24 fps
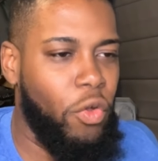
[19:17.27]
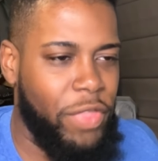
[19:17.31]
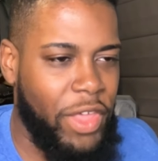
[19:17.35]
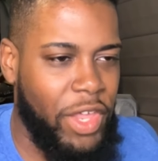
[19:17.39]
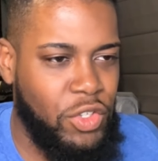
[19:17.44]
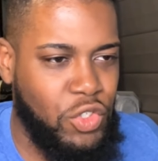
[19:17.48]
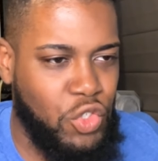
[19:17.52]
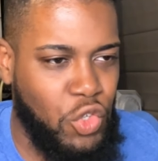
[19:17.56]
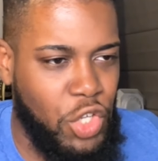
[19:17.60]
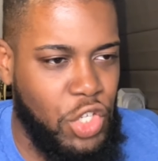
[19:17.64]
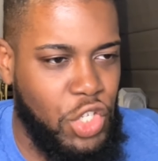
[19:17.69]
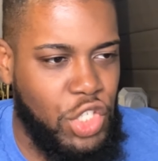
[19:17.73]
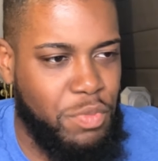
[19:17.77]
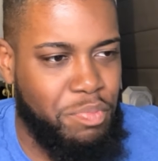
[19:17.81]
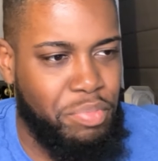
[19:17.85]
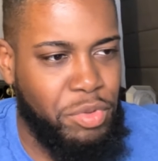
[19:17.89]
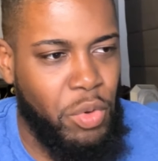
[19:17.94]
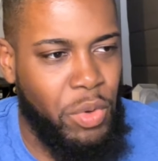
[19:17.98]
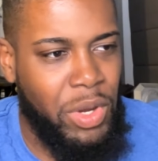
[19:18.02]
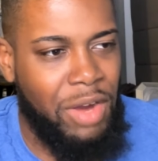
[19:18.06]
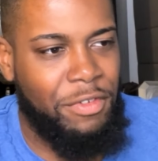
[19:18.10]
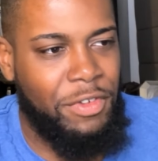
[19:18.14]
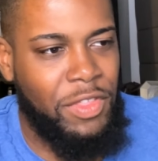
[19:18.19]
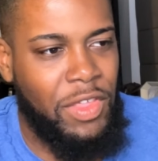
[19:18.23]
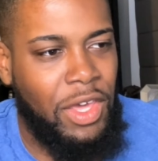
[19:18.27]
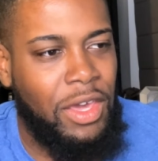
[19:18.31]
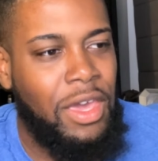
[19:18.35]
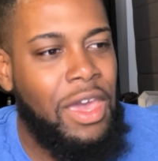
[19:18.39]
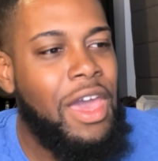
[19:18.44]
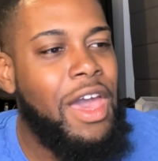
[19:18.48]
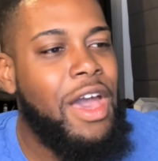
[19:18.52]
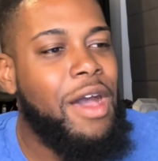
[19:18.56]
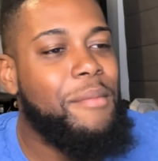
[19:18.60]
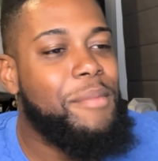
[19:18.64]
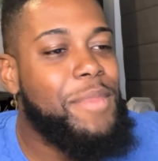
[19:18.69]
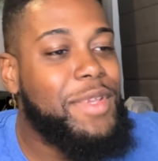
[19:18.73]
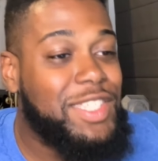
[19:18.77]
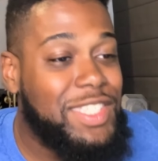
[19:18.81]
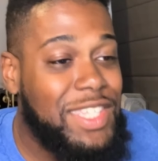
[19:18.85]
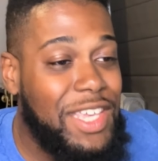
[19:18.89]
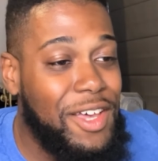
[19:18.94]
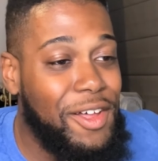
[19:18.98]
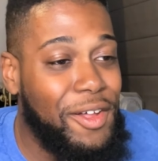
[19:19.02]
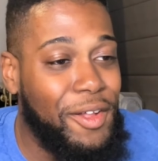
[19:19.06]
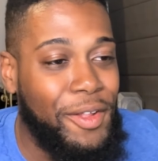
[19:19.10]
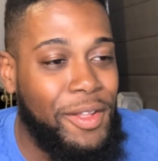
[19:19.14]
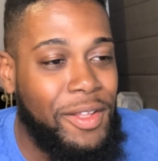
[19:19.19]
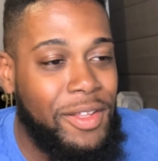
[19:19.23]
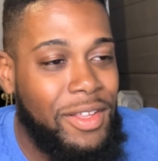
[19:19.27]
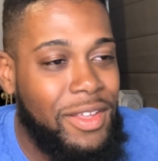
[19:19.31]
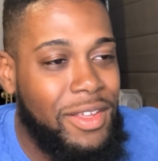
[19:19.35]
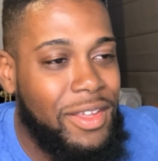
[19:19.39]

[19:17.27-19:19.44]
that Uzuki just blew and everything. But still...